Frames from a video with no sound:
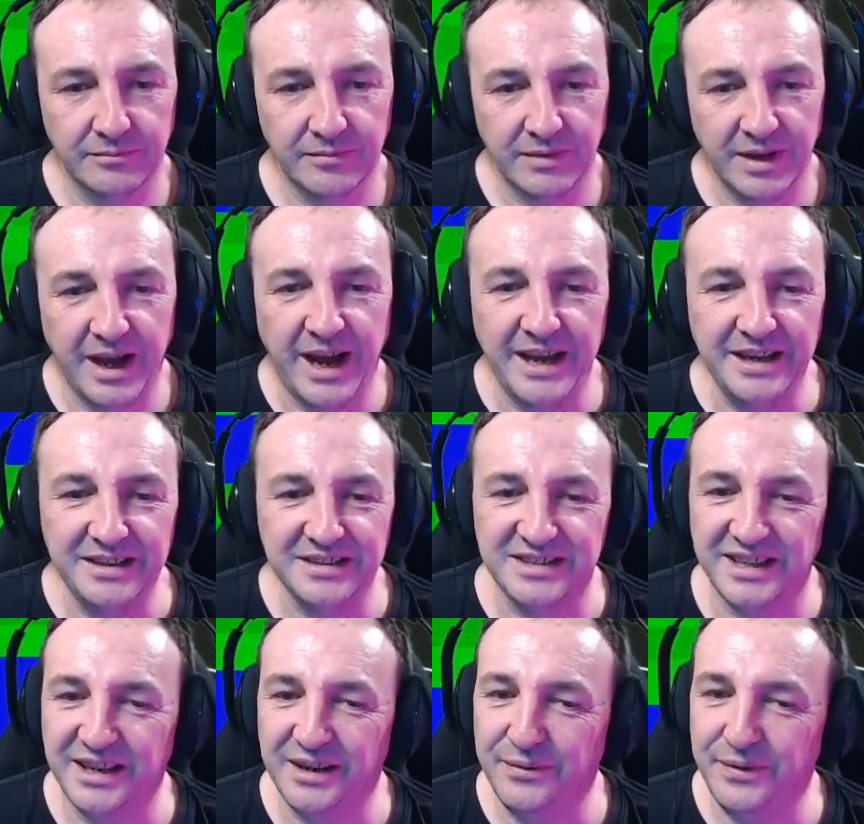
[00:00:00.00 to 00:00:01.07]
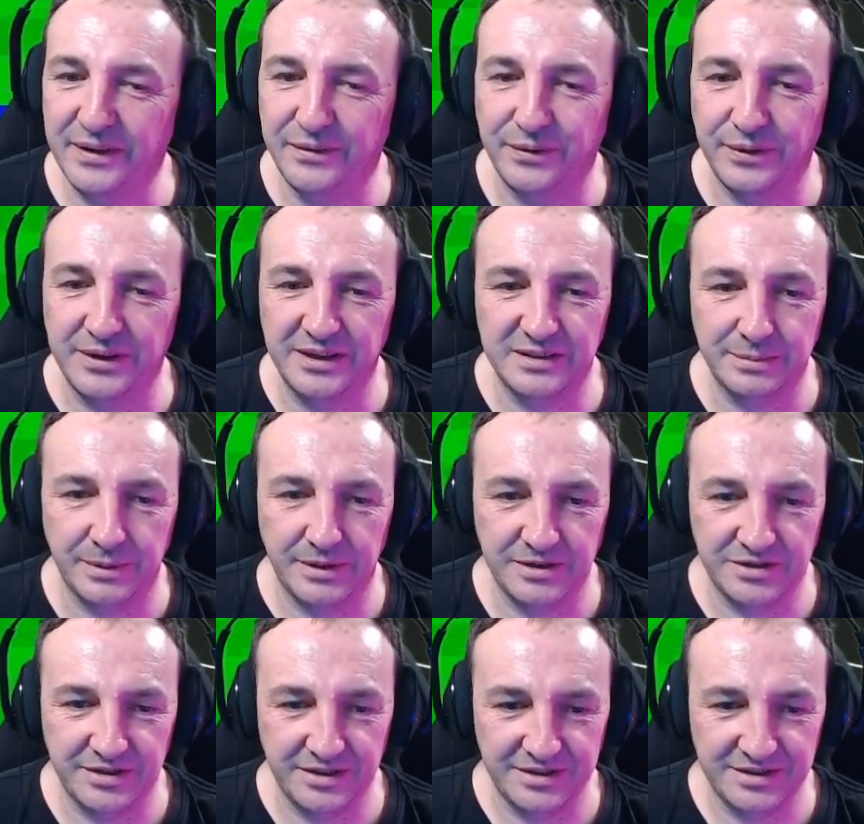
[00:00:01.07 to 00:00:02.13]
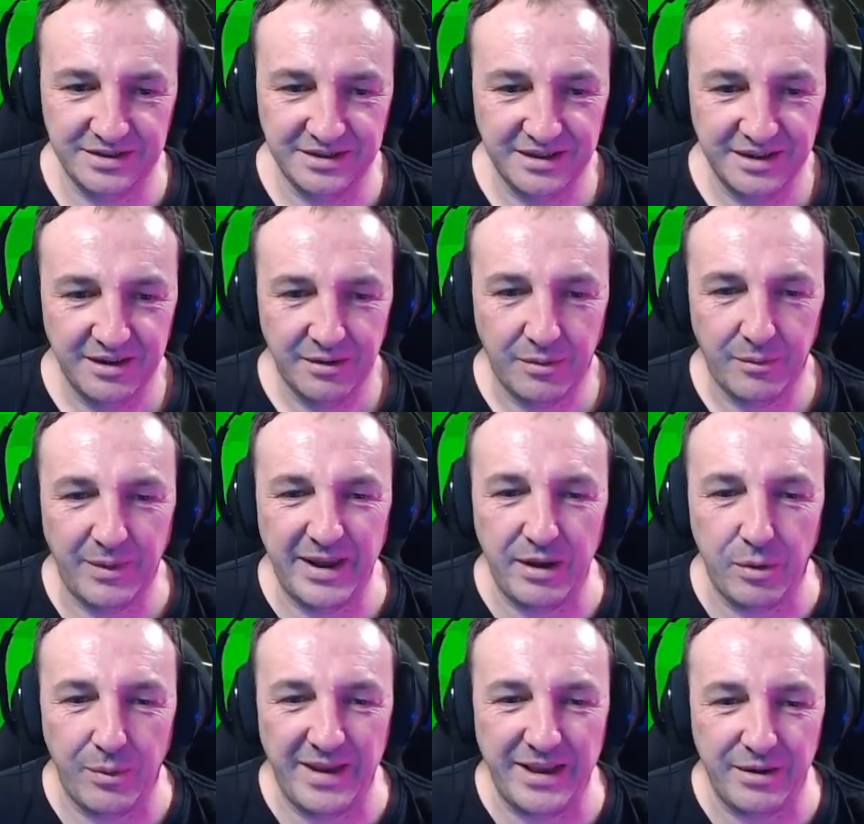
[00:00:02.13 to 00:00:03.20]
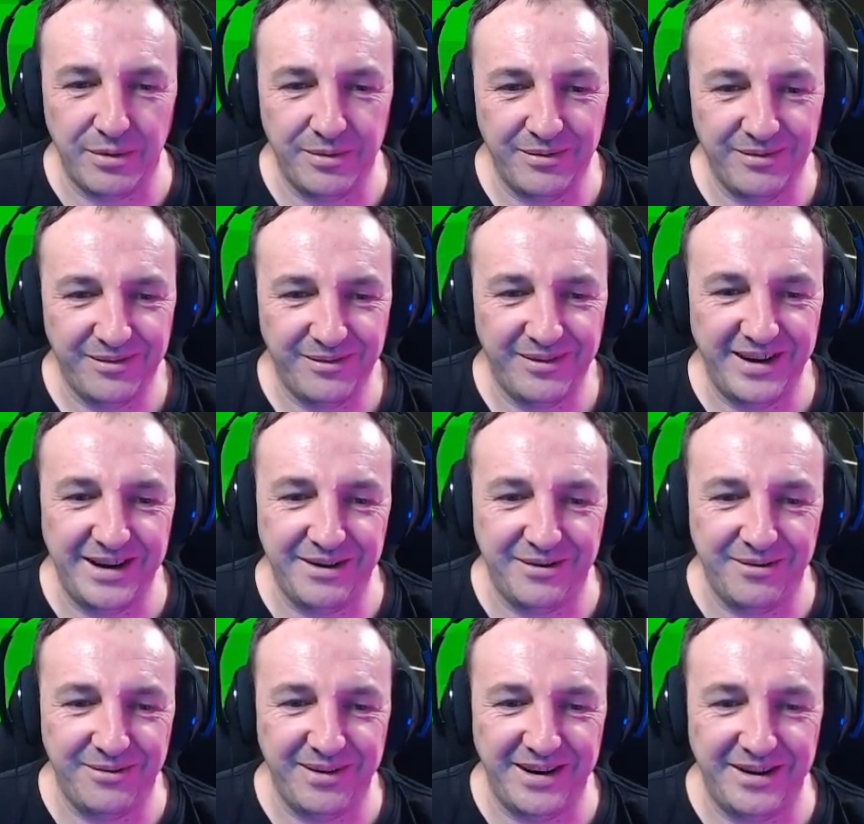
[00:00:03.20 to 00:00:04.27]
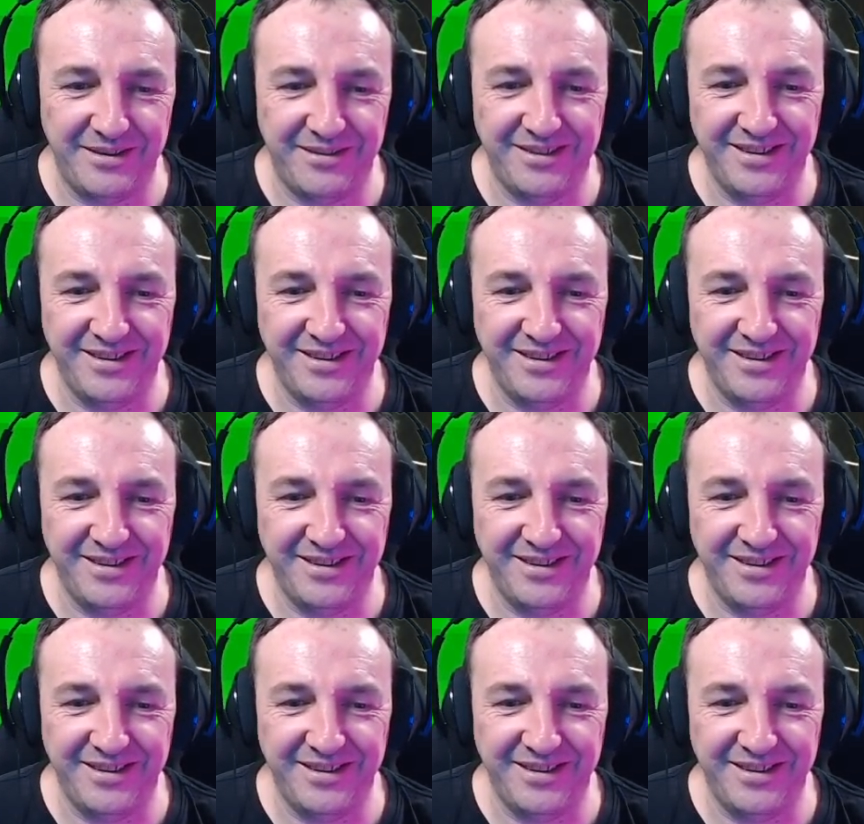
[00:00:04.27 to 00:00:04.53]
I hate the sound effects for the explosion. Wow, wow, wow, wow.